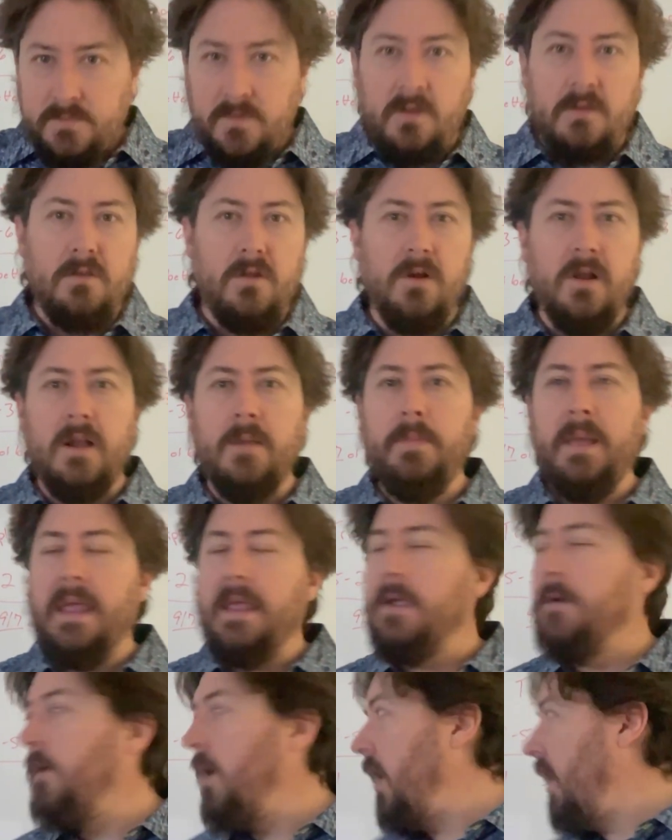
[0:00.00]
they're gonna pay
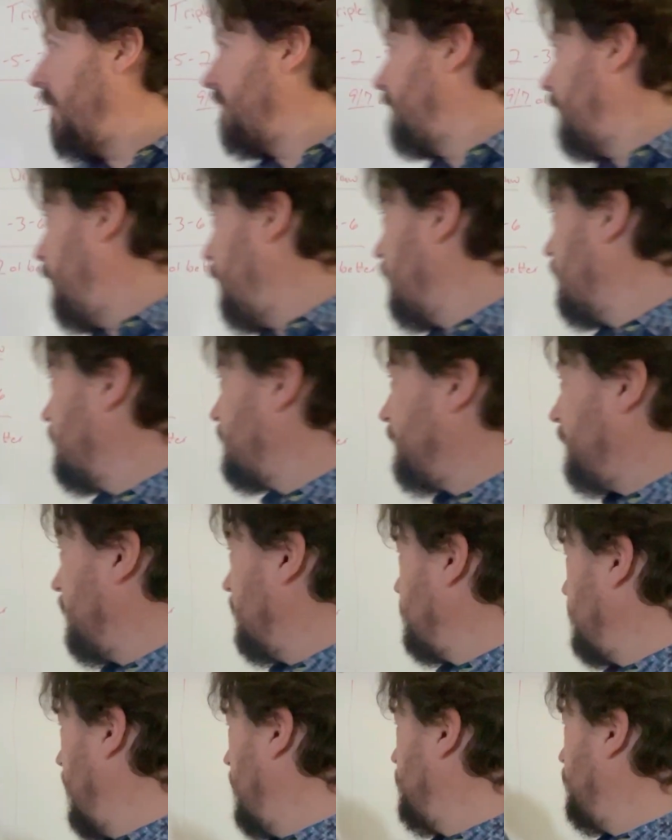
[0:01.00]
you off. Or for
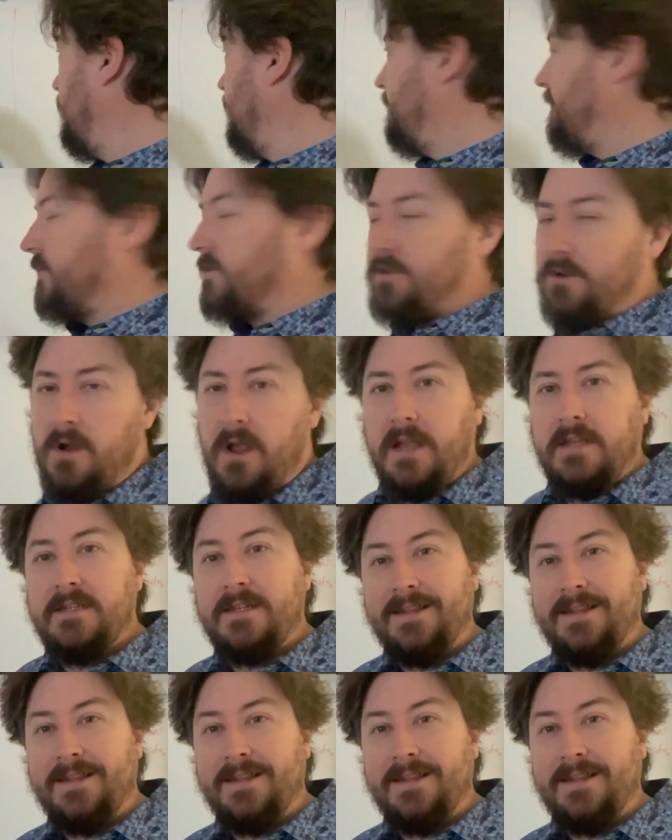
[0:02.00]
example, if you're drawing to